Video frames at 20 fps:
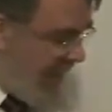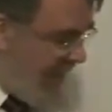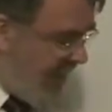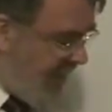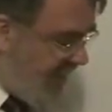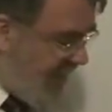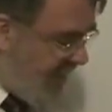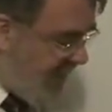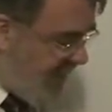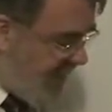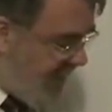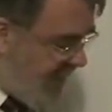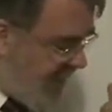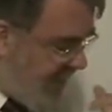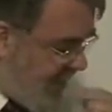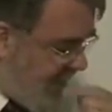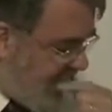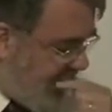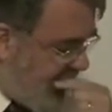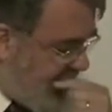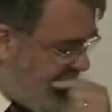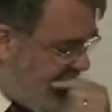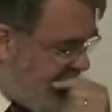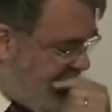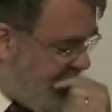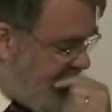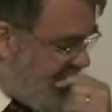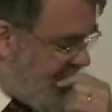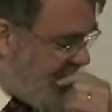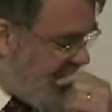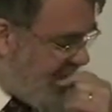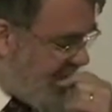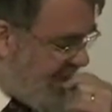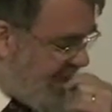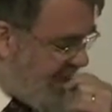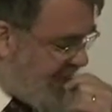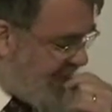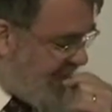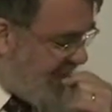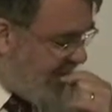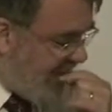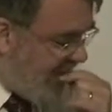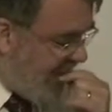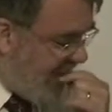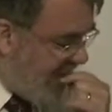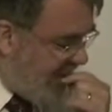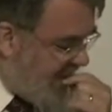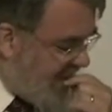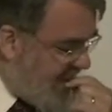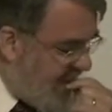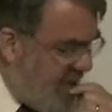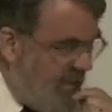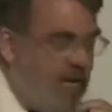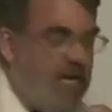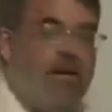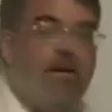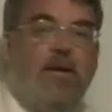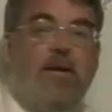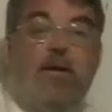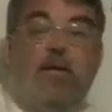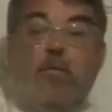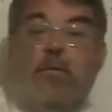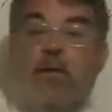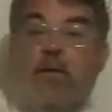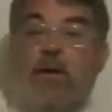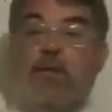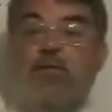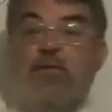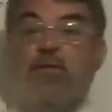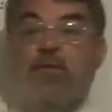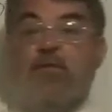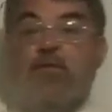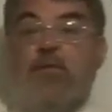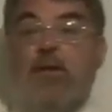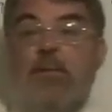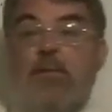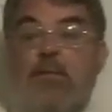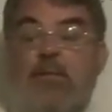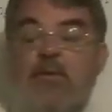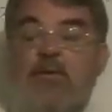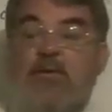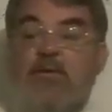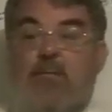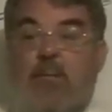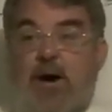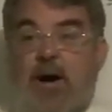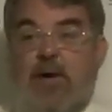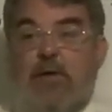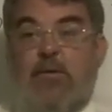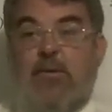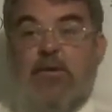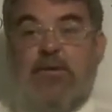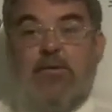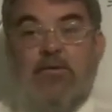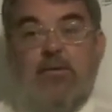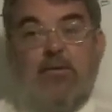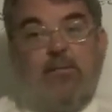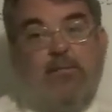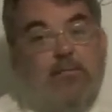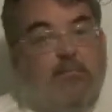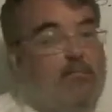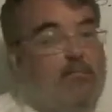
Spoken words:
else does it tell us? It tells us that the relationship is moderate